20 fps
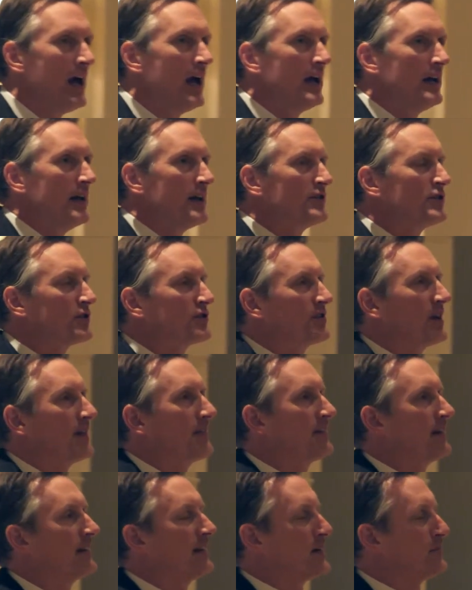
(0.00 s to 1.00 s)
An interesting
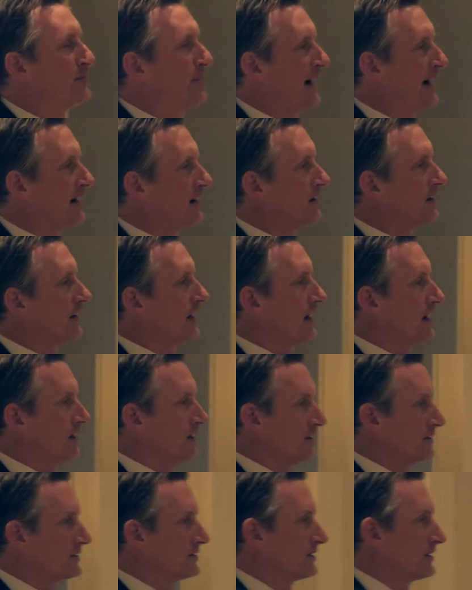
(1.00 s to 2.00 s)
thing that
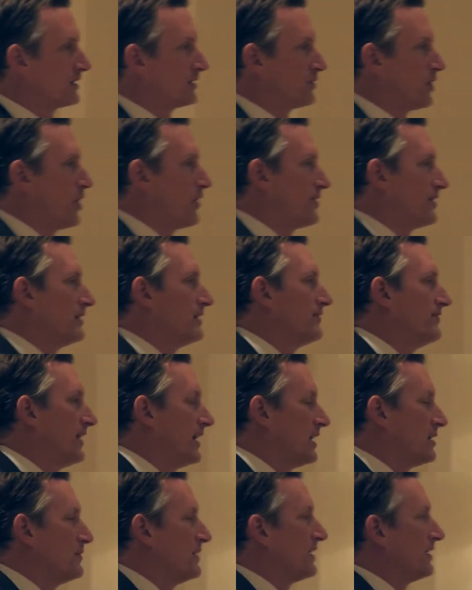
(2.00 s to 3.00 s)
parallels the growth and
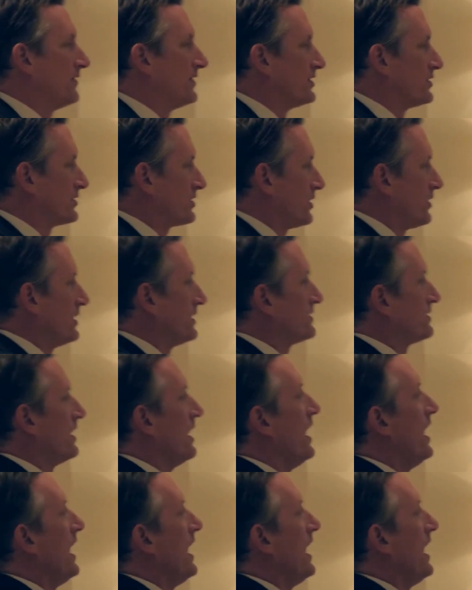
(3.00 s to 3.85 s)
development of insurance